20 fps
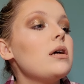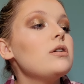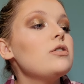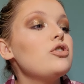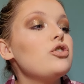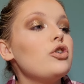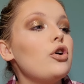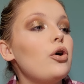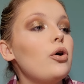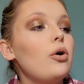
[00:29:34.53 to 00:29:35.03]

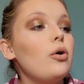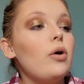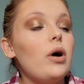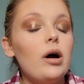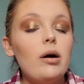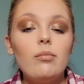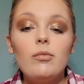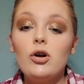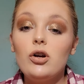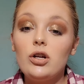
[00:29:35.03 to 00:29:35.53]
So
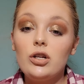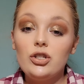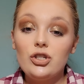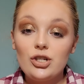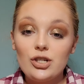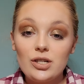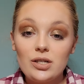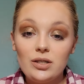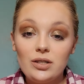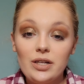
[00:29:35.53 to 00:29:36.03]
I'm going to
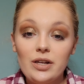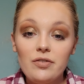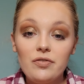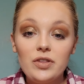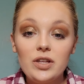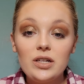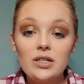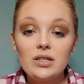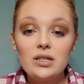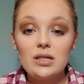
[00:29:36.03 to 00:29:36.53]
just leave
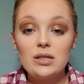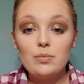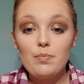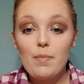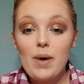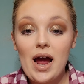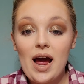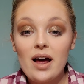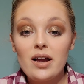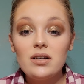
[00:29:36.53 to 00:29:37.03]
this as
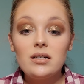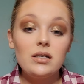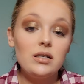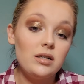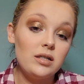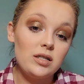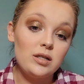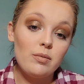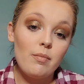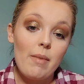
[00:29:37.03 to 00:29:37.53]
matte.
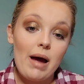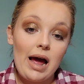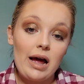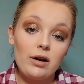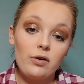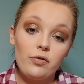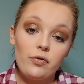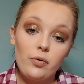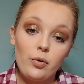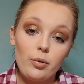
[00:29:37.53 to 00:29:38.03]
It is a
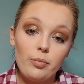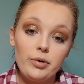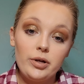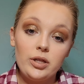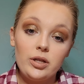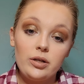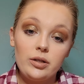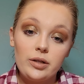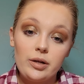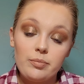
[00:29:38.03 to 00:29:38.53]
matte
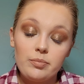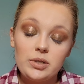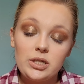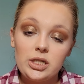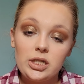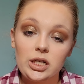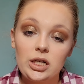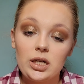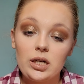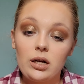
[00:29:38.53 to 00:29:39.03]
formula
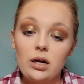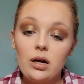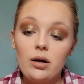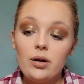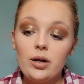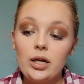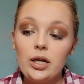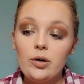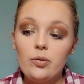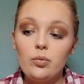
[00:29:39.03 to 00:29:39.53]
lipstick.
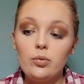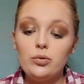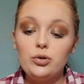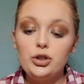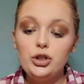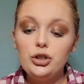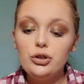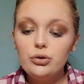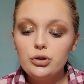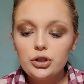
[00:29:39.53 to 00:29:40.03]
I
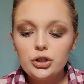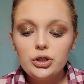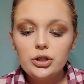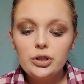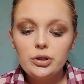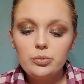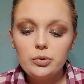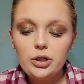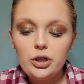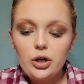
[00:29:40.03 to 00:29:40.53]

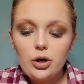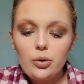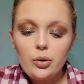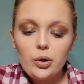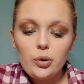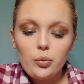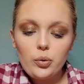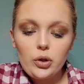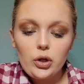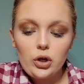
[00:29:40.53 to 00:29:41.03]
usually would go
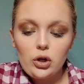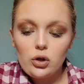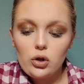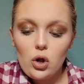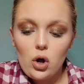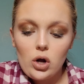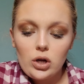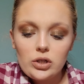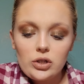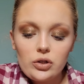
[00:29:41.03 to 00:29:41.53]
in with a
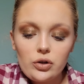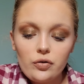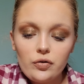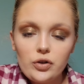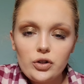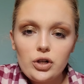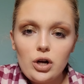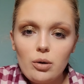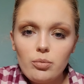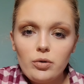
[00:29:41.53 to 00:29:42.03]
gloss
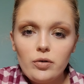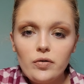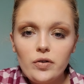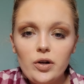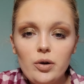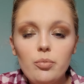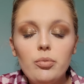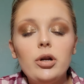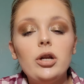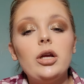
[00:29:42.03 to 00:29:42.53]
over top of
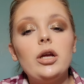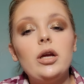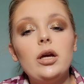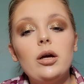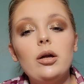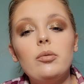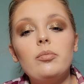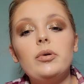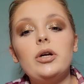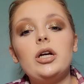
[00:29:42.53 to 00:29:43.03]
it, but
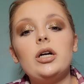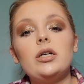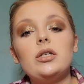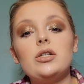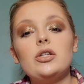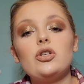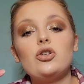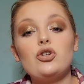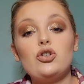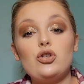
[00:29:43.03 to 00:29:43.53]
again,
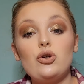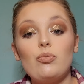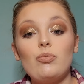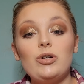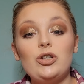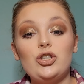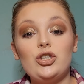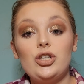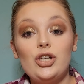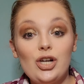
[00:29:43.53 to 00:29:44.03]
because there's so
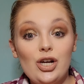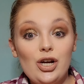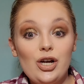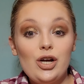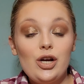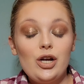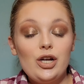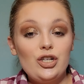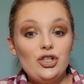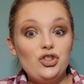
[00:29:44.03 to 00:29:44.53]
much
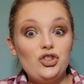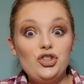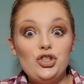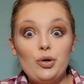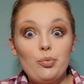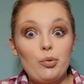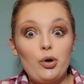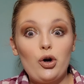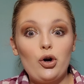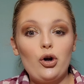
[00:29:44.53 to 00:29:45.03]

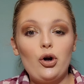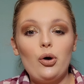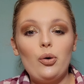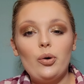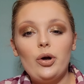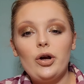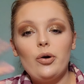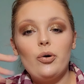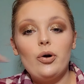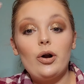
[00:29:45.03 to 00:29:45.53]
shimmer
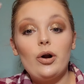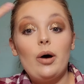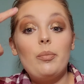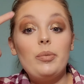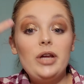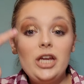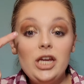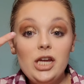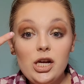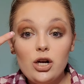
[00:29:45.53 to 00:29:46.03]
going on
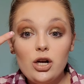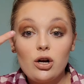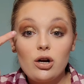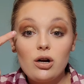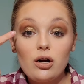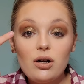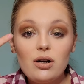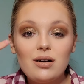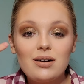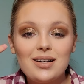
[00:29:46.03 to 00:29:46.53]
up
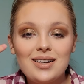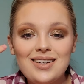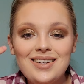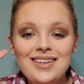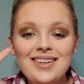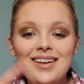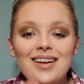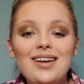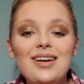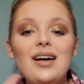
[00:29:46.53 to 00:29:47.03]
here,
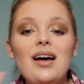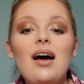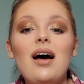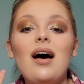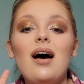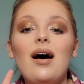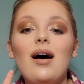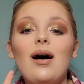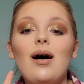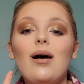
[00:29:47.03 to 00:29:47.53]

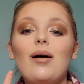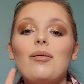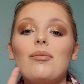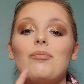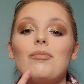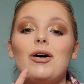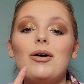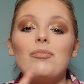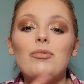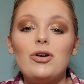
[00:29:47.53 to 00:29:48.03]

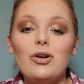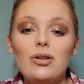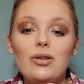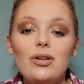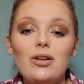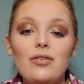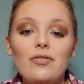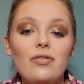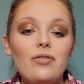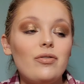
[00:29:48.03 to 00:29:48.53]
I'm going to
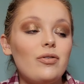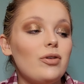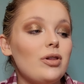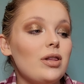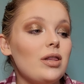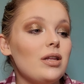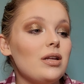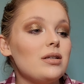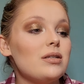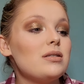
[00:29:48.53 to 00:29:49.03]
leave
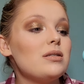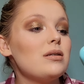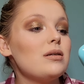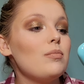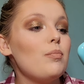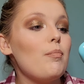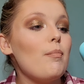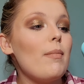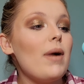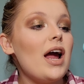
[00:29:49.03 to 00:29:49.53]
this
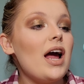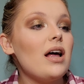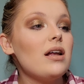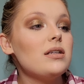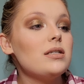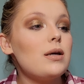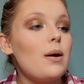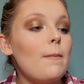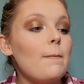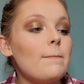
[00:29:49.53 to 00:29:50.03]

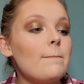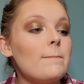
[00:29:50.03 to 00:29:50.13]
matte.